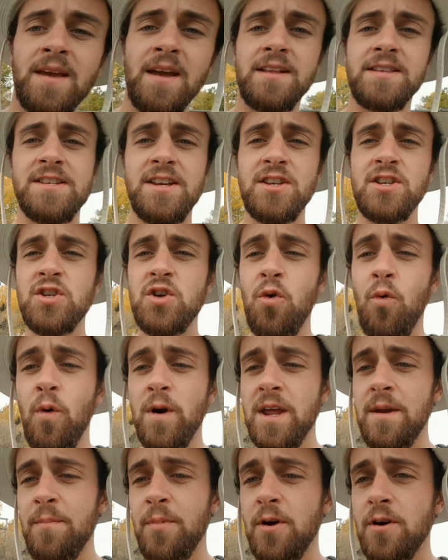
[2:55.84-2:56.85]
It says
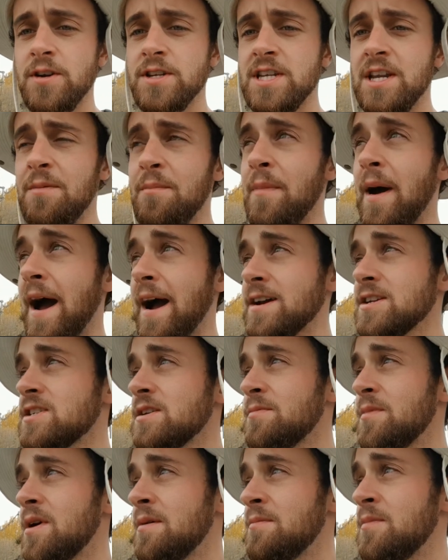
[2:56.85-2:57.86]
20-person
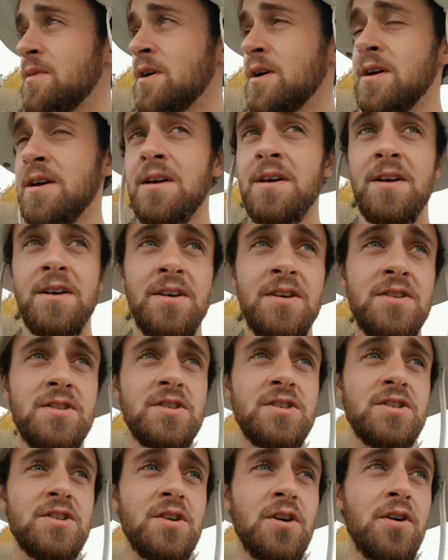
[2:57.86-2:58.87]
maximum.
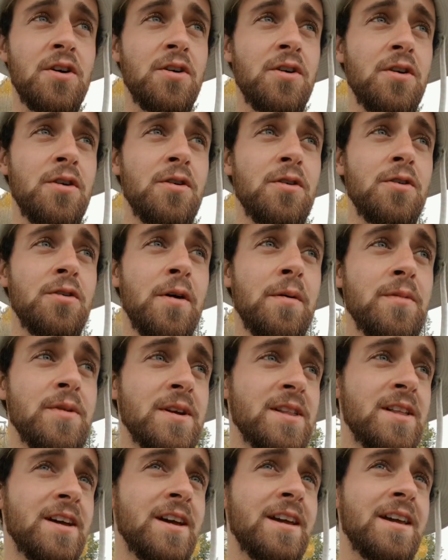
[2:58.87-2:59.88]
So, I
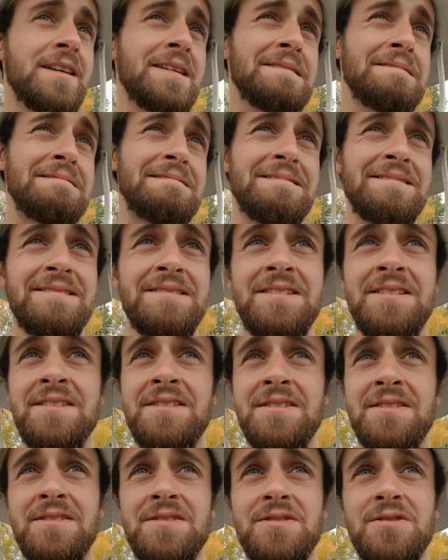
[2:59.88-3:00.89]
mean, like,
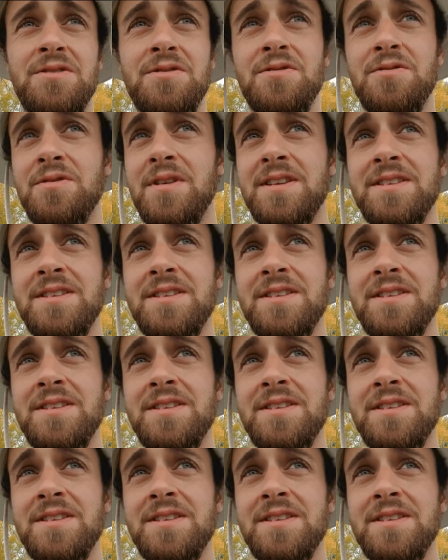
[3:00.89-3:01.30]
dude,